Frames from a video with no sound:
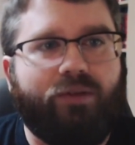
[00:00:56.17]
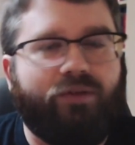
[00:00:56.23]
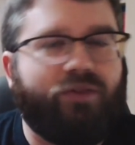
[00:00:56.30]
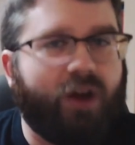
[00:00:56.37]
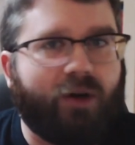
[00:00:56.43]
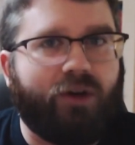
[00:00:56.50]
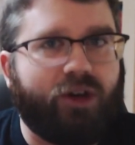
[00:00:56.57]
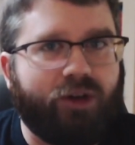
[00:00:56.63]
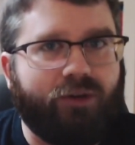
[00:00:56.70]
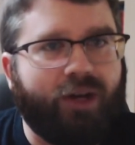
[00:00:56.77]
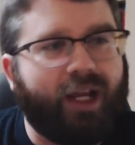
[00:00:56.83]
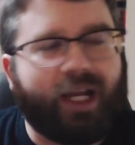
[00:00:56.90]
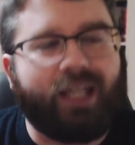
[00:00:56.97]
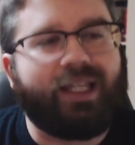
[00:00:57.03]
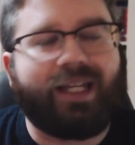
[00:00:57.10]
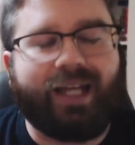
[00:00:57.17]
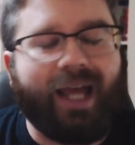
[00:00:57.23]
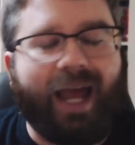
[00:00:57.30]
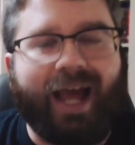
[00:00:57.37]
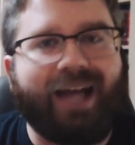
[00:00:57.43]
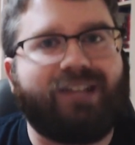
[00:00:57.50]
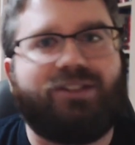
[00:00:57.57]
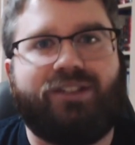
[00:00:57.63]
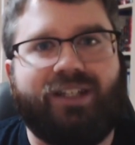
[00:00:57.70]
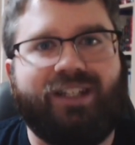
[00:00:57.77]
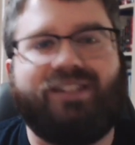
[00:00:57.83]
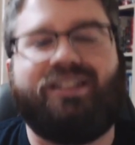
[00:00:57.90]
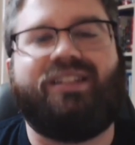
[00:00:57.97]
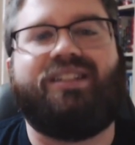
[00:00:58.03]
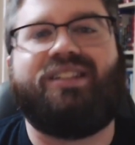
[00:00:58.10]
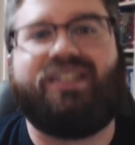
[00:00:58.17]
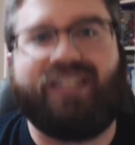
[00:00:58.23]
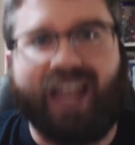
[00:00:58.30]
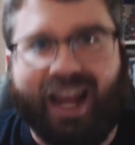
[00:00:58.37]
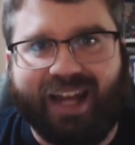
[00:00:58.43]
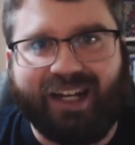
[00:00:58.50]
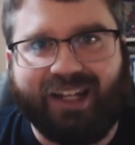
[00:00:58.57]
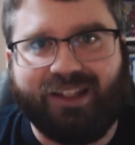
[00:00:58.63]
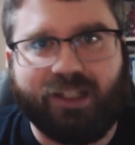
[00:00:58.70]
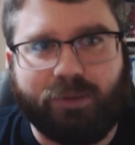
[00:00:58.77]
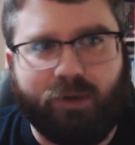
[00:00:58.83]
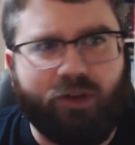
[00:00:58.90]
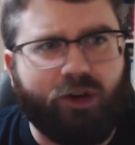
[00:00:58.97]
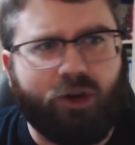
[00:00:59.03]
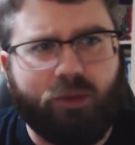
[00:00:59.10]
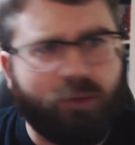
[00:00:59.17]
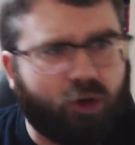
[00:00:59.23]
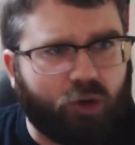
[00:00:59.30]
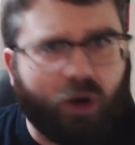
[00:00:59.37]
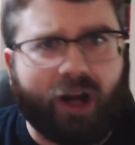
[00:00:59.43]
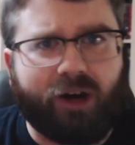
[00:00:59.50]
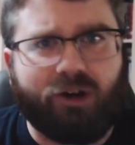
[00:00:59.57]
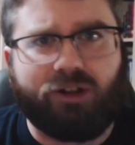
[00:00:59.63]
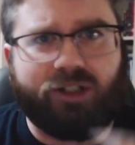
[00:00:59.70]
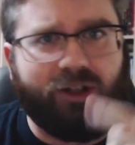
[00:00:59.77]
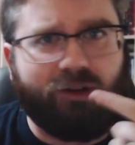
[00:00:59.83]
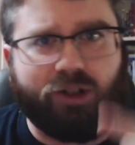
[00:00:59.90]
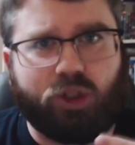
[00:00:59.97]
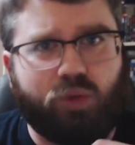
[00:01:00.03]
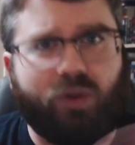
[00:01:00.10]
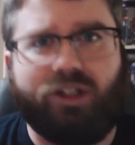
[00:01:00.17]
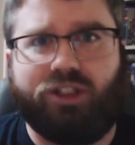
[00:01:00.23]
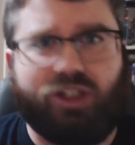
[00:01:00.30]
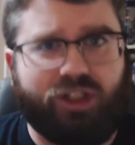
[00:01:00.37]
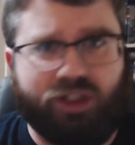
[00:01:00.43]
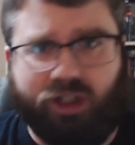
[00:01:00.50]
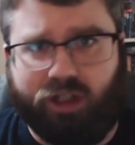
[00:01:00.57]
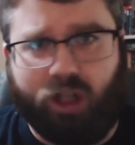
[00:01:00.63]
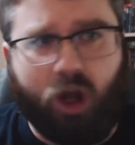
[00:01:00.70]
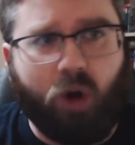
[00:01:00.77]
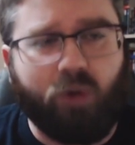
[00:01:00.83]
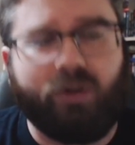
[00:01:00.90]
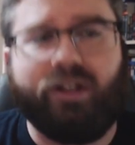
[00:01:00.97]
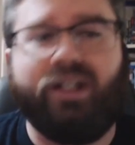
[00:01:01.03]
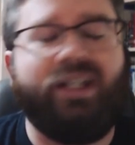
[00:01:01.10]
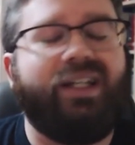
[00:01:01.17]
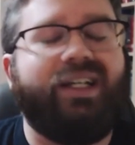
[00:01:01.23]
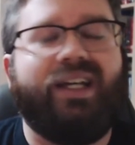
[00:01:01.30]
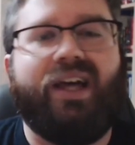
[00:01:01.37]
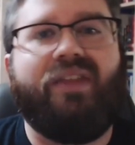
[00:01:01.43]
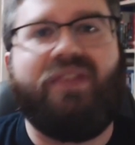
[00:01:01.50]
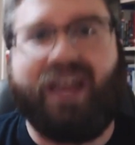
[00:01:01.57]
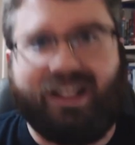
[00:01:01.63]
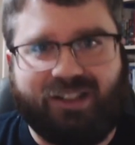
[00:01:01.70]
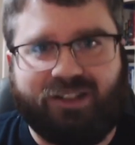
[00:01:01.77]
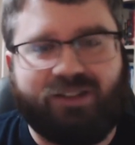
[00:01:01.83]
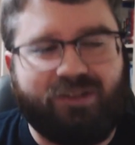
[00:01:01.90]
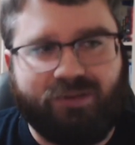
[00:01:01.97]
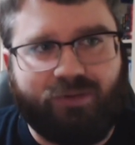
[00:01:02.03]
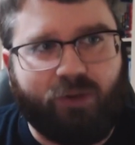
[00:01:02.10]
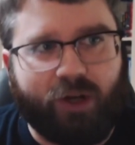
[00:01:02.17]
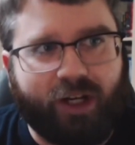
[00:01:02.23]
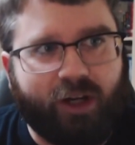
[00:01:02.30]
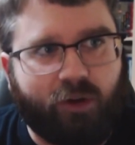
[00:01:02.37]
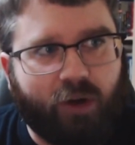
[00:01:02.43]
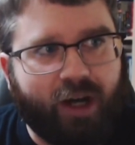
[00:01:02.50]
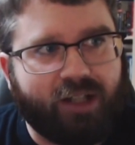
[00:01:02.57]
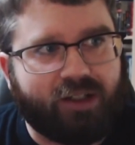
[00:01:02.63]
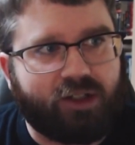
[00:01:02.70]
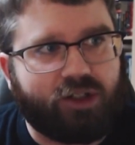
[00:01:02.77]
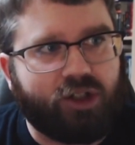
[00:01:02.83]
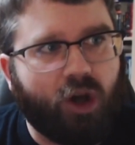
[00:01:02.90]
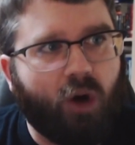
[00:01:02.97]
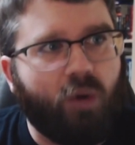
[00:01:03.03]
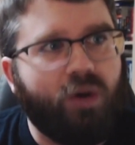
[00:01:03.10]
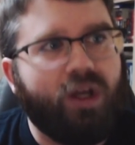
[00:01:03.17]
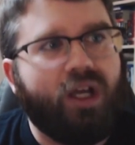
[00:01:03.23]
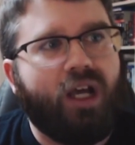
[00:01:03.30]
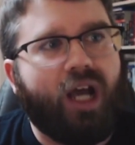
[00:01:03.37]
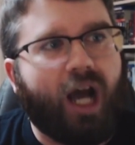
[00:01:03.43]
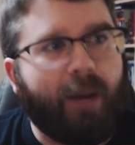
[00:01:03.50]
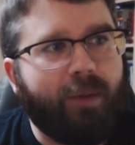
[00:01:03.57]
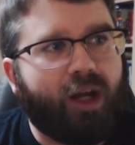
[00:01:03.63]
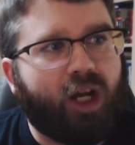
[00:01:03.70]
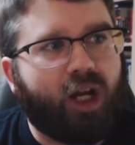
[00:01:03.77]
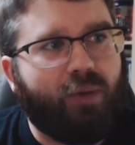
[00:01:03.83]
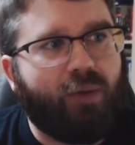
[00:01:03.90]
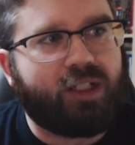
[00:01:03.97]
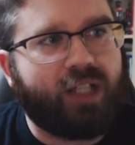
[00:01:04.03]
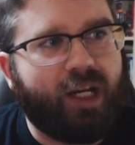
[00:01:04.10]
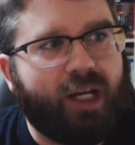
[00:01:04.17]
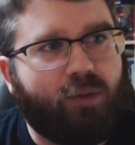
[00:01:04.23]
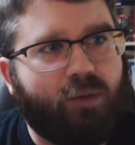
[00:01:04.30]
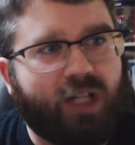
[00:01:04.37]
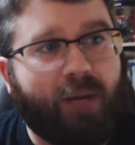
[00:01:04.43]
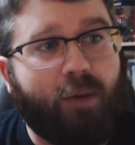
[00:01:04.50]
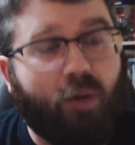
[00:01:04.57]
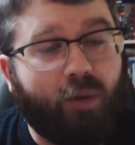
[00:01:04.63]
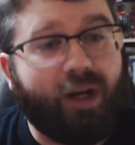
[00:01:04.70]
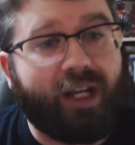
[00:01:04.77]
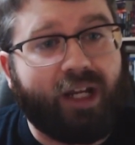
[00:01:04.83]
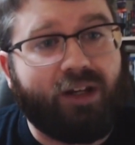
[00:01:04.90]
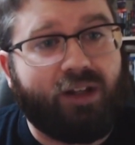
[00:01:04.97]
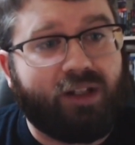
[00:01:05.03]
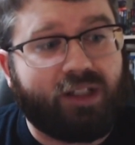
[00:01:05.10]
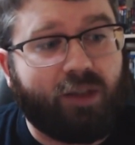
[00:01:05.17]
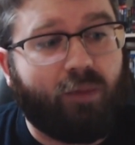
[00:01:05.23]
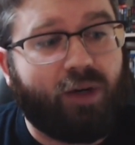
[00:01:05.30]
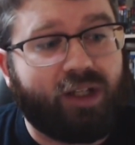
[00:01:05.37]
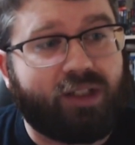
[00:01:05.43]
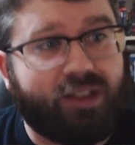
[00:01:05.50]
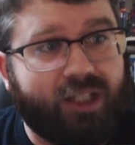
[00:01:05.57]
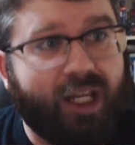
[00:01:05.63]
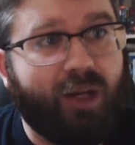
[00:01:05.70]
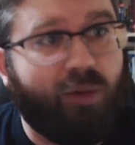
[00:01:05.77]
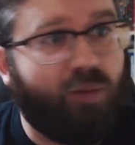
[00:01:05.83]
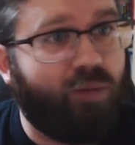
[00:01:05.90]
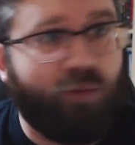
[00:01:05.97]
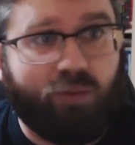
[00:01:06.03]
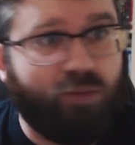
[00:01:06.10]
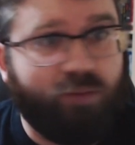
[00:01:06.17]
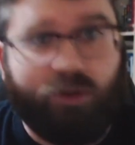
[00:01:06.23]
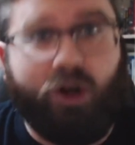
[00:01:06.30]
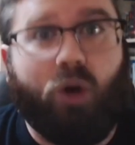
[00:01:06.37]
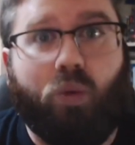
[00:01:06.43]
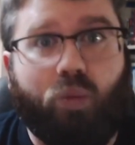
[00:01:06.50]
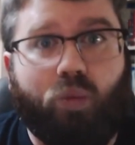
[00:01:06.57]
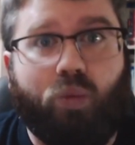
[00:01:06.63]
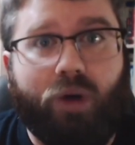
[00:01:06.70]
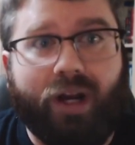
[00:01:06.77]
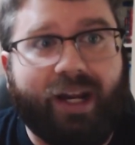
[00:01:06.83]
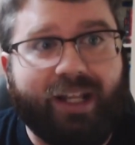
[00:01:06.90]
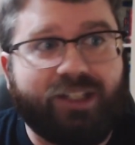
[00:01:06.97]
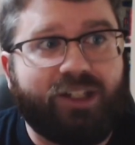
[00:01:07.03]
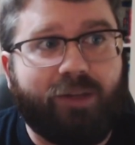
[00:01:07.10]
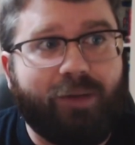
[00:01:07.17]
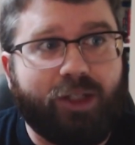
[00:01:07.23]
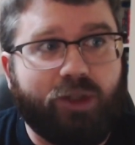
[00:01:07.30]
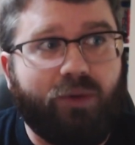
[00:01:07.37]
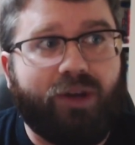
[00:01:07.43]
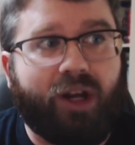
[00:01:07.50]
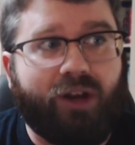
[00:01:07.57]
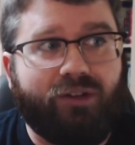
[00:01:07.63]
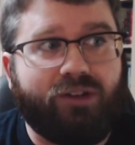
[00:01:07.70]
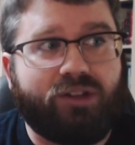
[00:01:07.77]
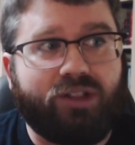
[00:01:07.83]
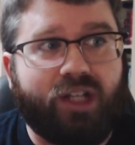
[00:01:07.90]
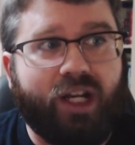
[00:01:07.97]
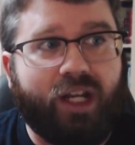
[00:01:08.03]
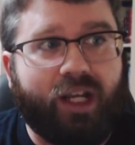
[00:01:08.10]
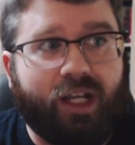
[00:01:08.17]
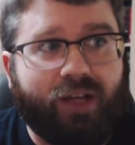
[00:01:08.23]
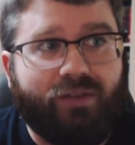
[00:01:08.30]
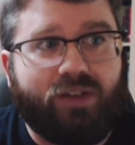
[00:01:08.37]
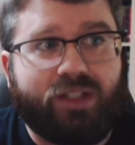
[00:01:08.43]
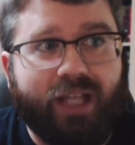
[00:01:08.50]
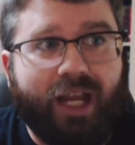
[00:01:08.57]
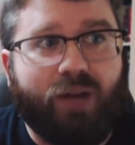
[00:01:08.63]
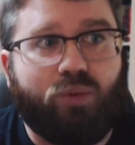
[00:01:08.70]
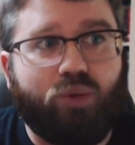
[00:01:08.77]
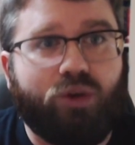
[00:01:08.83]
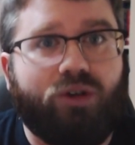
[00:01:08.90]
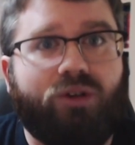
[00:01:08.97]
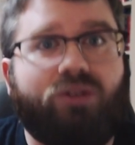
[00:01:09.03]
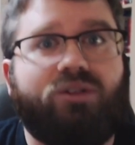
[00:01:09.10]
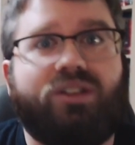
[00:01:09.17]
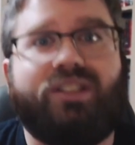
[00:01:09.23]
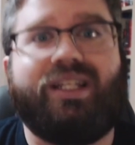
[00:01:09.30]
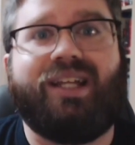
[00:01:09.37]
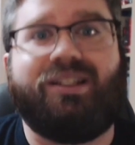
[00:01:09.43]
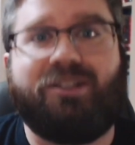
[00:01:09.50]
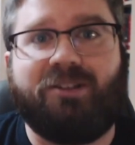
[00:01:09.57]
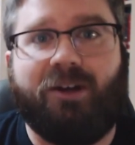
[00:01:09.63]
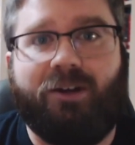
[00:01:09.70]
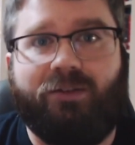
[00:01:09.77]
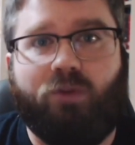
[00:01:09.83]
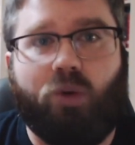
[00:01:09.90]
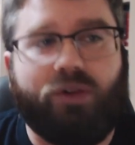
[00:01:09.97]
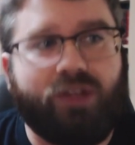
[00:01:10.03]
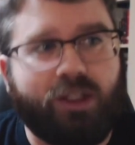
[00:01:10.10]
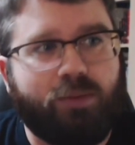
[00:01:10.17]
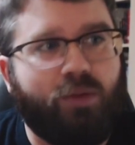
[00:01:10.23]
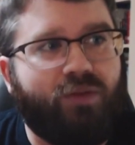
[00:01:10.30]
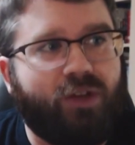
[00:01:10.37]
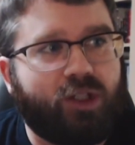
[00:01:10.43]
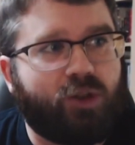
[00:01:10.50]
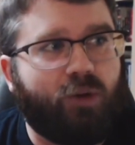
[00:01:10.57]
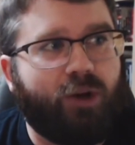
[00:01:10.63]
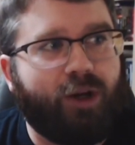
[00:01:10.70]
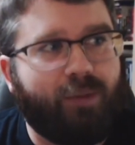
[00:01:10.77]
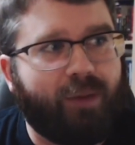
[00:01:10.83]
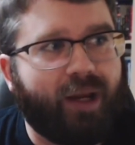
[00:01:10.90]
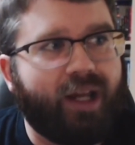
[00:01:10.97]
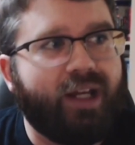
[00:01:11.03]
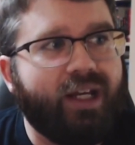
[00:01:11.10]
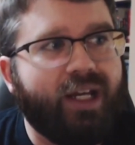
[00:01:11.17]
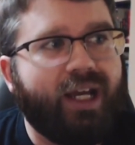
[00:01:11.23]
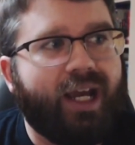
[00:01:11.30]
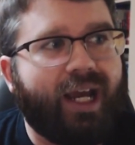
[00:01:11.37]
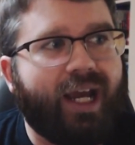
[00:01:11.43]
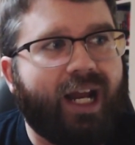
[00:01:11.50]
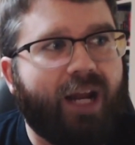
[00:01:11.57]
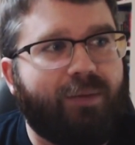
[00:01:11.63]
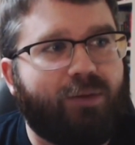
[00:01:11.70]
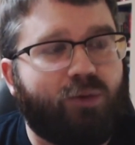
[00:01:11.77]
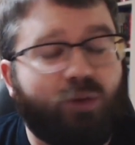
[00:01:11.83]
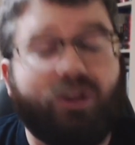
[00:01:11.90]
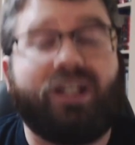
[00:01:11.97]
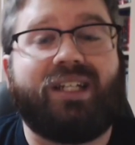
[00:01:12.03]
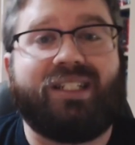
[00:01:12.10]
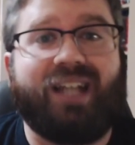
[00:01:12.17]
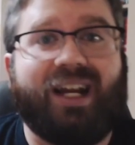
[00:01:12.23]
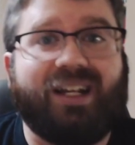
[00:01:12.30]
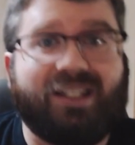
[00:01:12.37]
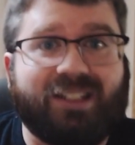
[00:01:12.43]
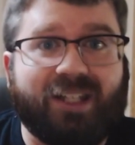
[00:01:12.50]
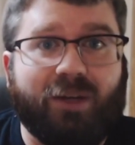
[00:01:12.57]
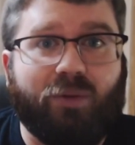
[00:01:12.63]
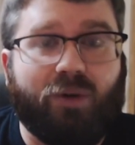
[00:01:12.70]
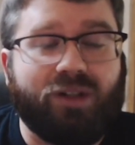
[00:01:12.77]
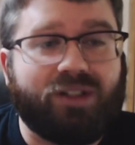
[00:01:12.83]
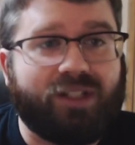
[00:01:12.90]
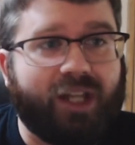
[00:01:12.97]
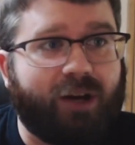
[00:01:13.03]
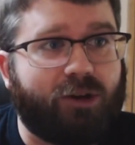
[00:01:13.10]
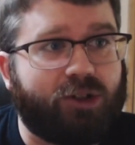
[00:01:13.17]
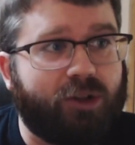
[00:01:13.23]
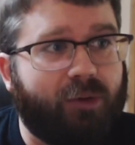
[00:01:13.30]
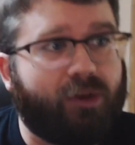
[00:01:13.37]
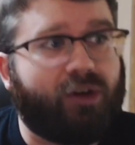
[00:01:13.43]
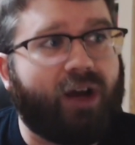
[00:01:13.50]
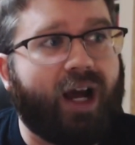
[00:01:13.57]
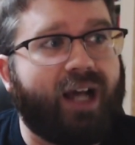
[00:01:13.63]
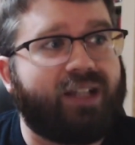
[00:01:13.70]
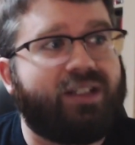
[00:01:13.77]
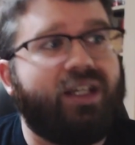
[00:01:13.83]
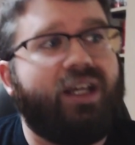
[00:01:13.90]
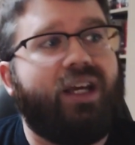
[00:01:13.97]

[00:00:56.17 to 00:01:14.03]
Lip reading: very unique. And the cast is insane in this movie. Ewan McGregor, Tilda Swinton just alone, that's freaking crazy. So I'm not going to any more time. I want to get into this. I want to see, you know, what he's going to be doing here. This is going to give us a real sense of what this movie is going to be. And I'm really excited to see what's here. So here we go, guys.